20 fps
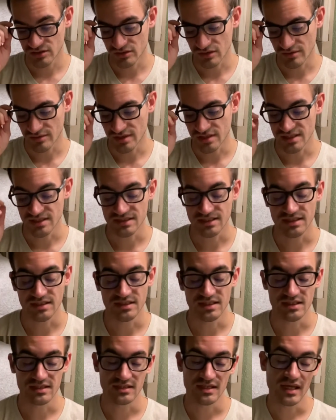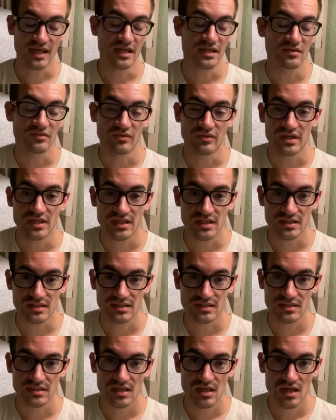I mean, they say it takes 8
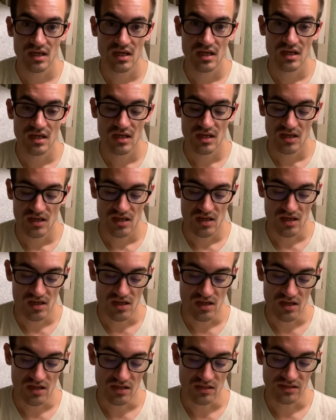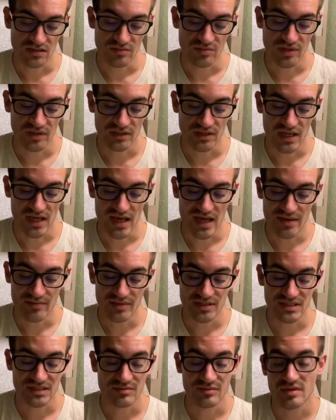weeks to build a
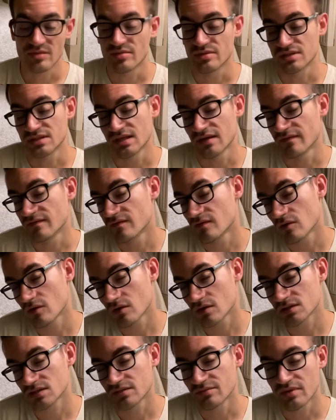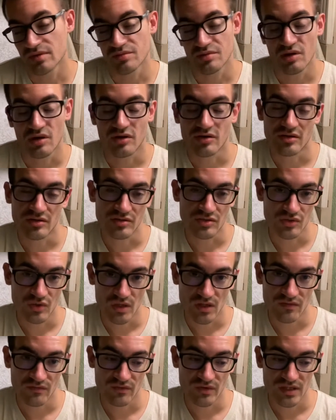habit. Some people say 4, some people argue
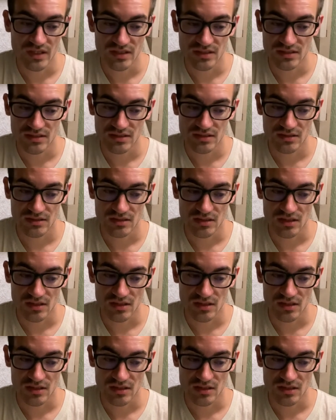12 weeks.